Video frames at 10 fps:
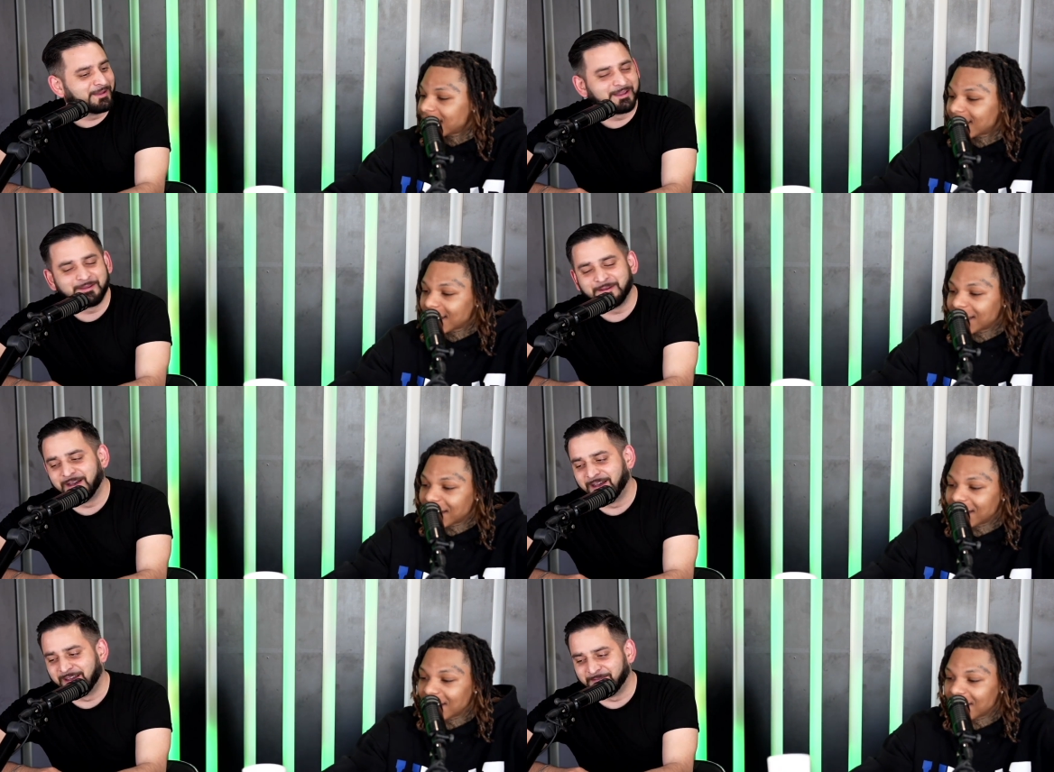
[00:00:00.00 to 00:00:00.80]
Speaker 1: big
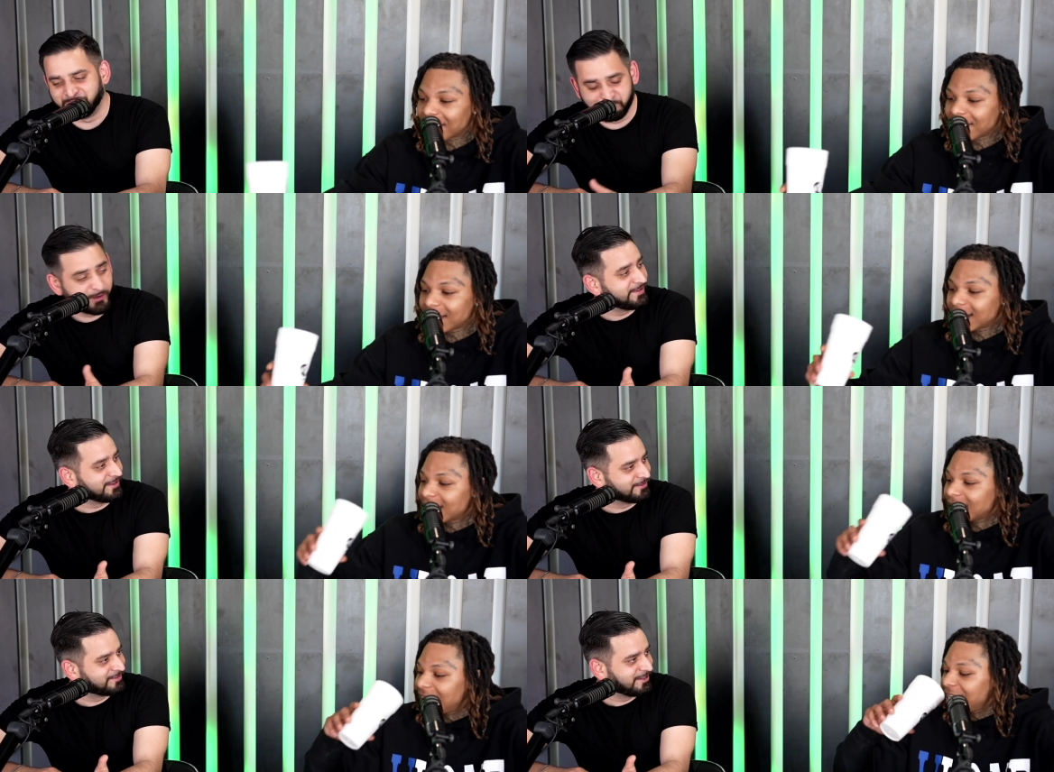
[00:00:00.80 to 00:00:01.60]
uh,
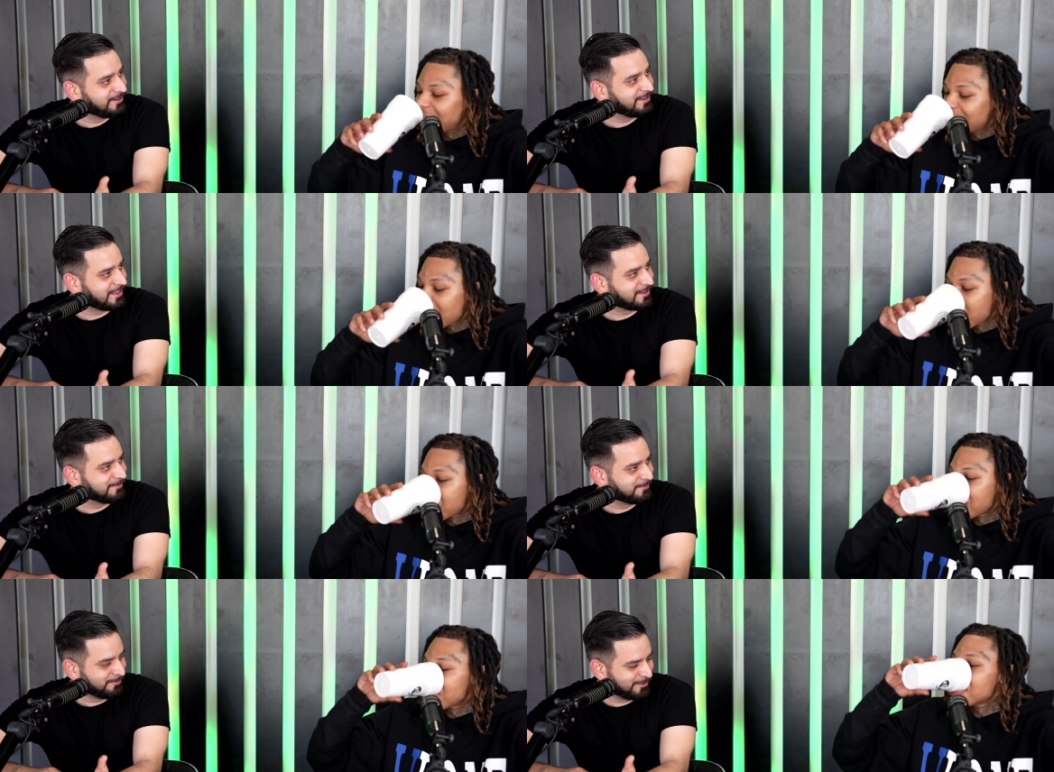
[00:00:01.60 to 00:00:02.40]
movie. It was yeah. literally like
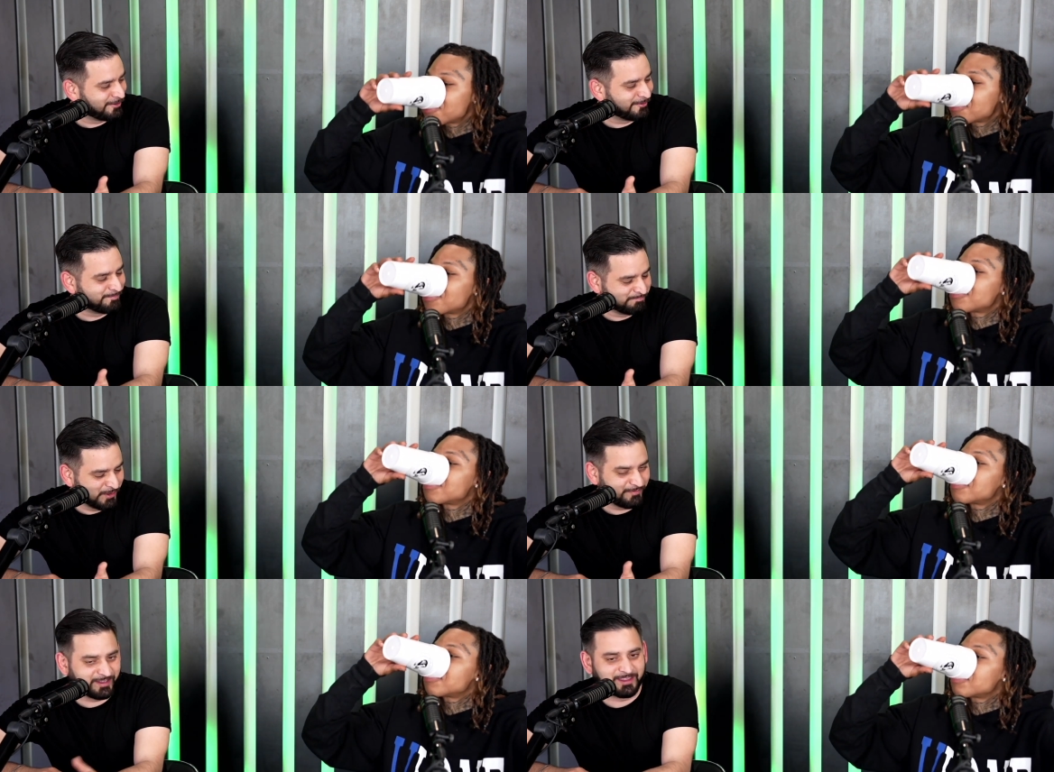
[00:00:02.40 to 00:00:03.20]
a little
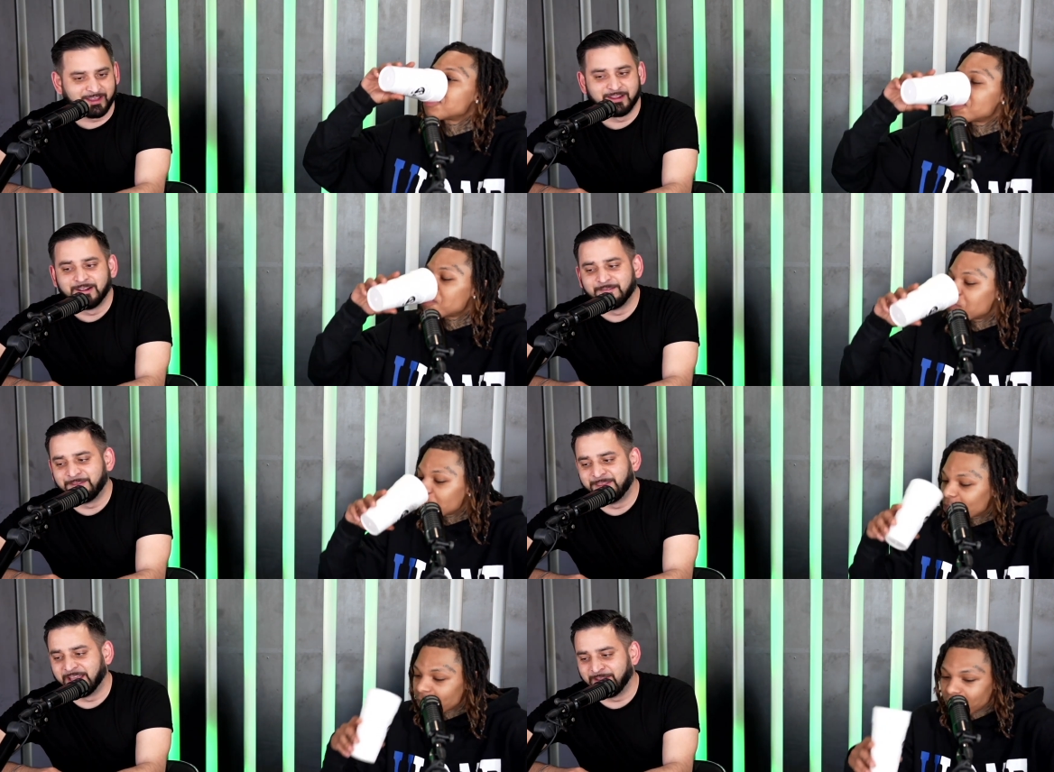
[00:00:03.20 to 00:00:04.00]
movie that
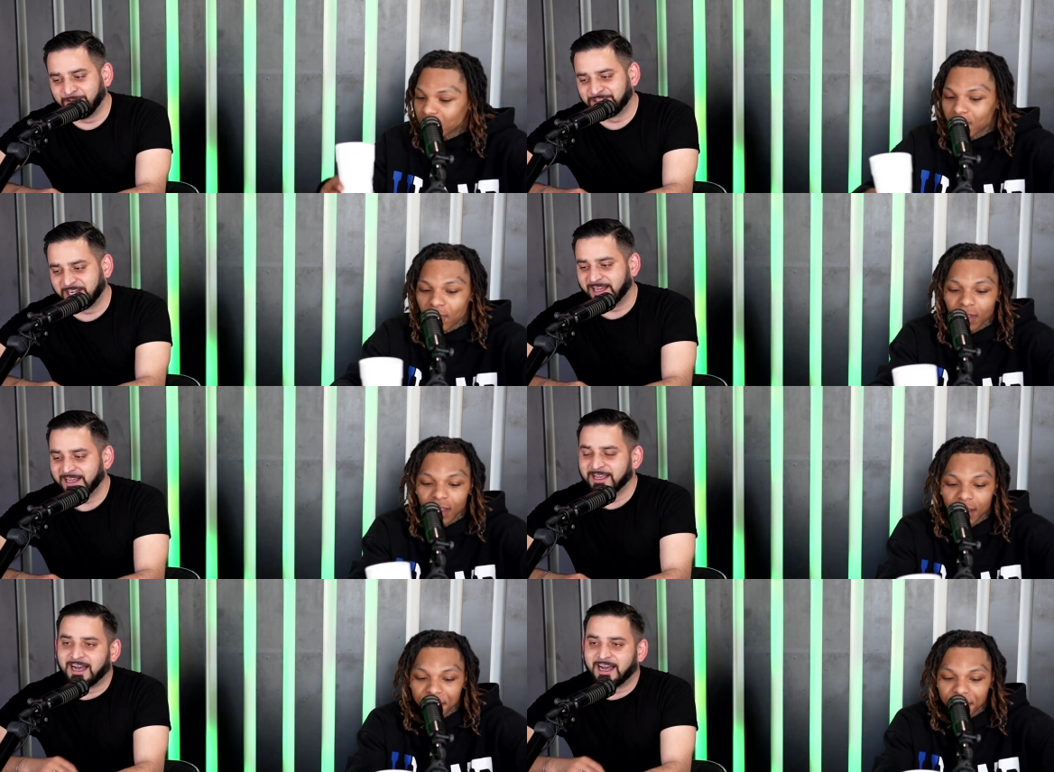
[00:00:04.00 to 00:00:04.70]
that you shot.